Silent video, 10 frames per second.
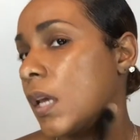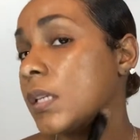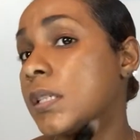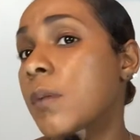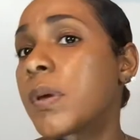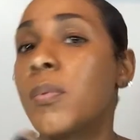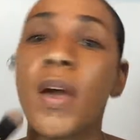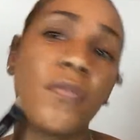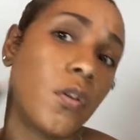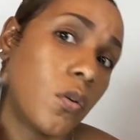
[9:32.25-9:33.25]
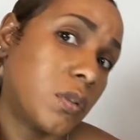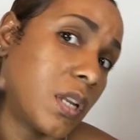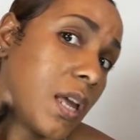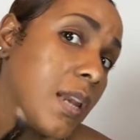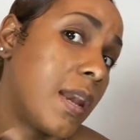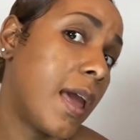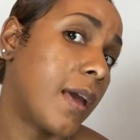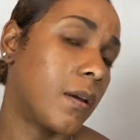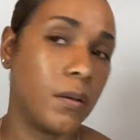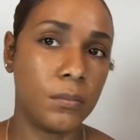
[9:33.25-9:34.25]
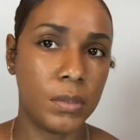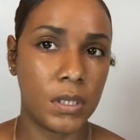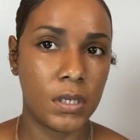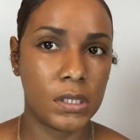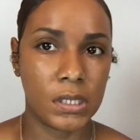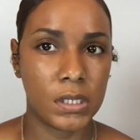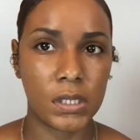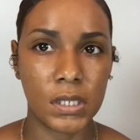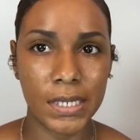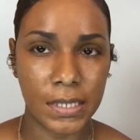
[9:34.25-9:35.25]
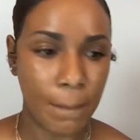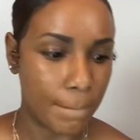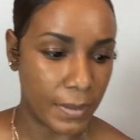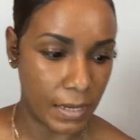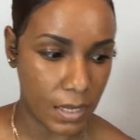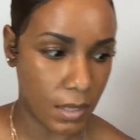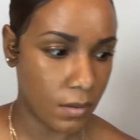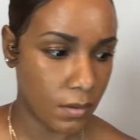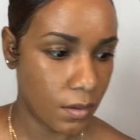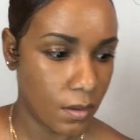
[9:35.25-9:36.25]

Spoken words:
Some people have to go to their neck because it just doesn't blend,